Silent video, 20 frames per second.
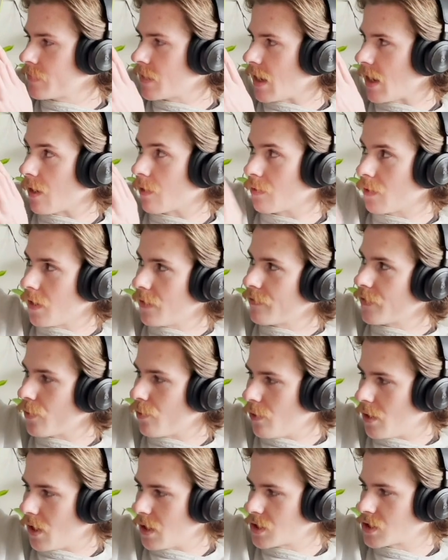I love the
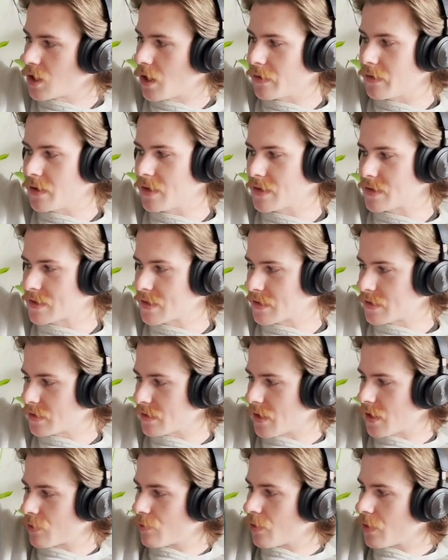wash on these. This is
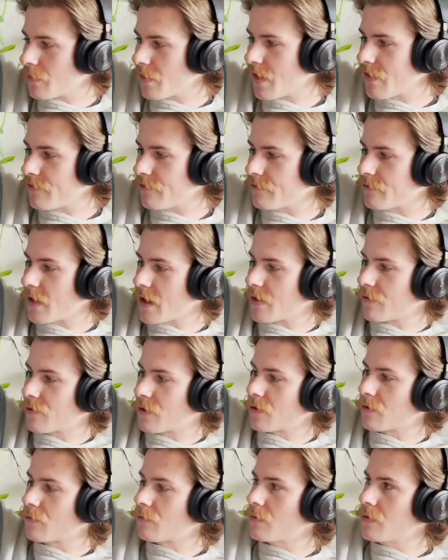like one of my
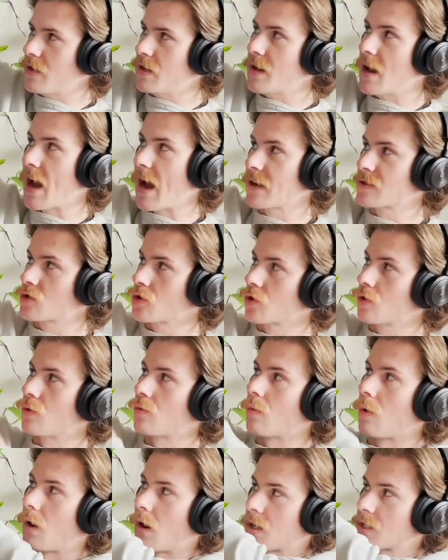favorite natural
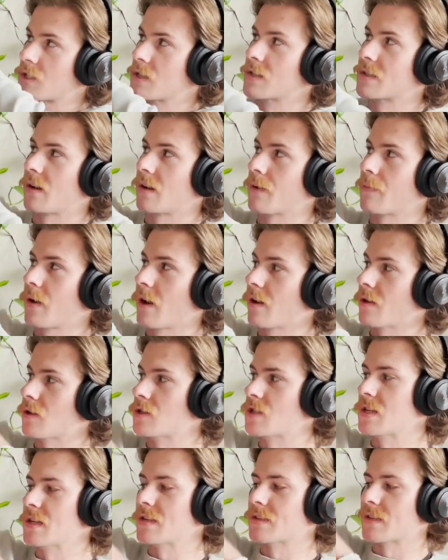washes on a pair of
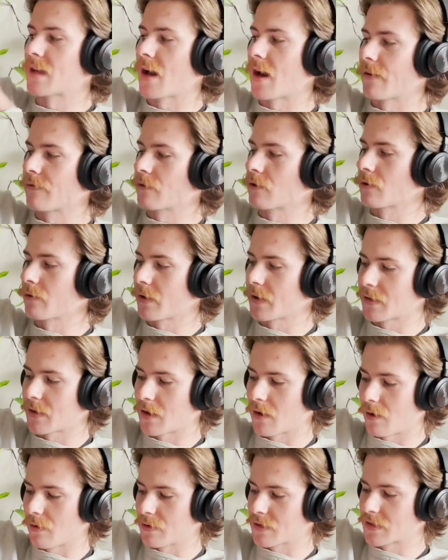jeans ever. Like they
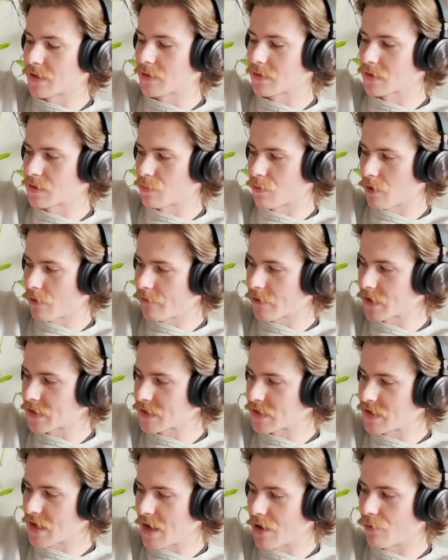always get this perfect
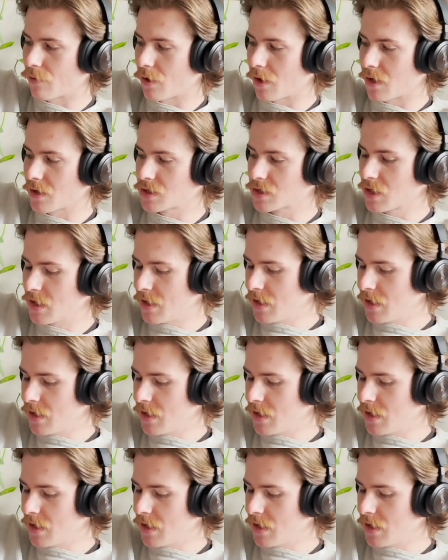sand wash.